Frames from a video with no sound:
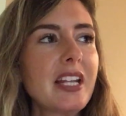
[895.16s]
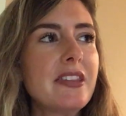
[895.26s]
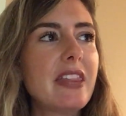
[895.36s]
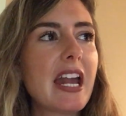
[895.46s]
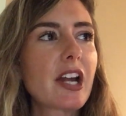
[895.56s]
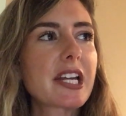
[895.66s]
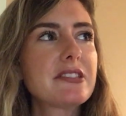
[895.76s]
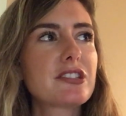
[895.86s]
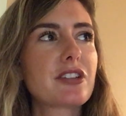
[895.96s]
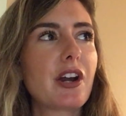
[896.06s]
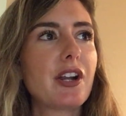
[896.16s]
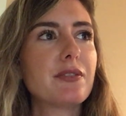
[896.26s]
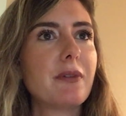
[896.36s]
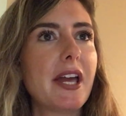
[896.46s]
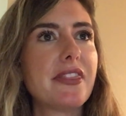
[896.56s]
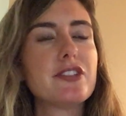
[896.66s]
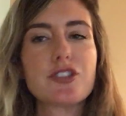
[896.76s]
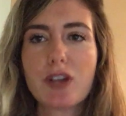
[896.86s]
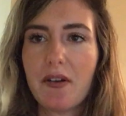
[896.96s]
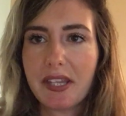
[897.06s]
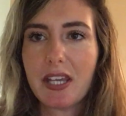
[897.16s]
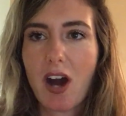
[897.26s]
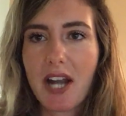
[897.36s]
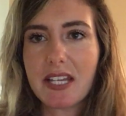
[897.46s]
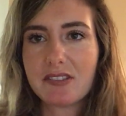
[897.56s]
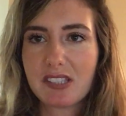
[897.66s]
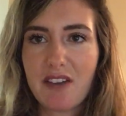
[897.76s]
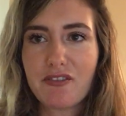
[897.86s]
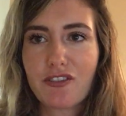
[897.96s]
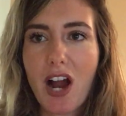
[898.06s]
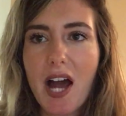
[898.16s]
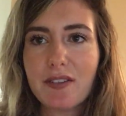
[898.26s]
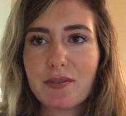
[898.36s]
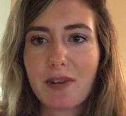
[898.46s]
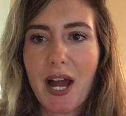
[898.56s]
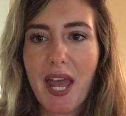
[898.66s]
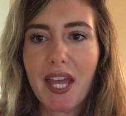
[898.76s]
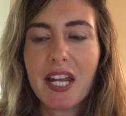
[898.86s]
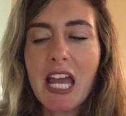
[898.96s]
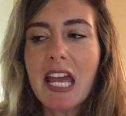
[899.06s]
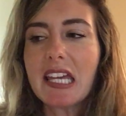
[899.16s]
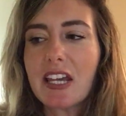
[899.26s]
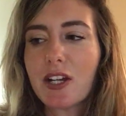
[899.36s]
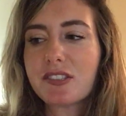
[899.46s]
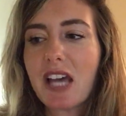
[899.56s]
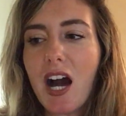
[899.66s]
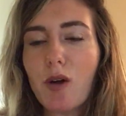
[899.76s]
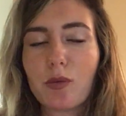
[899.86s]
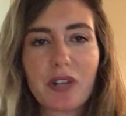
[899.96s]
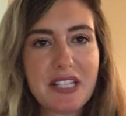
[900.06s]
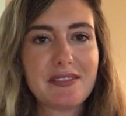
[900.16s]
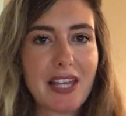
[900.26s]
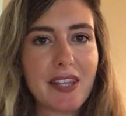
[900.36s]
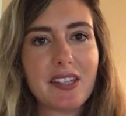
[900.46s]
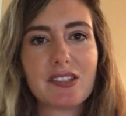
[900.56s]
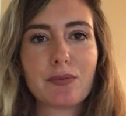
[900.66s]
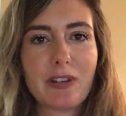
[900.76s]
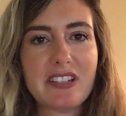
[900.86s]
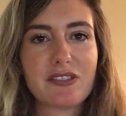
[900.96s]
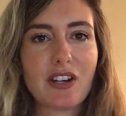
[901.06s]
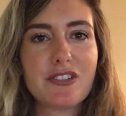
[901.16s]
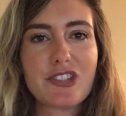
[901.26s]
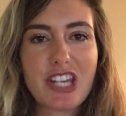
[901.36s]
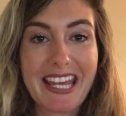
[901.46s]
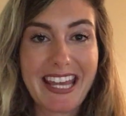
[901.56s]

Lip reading: they're concerned with showing the audience up front, right? Here's how recent this research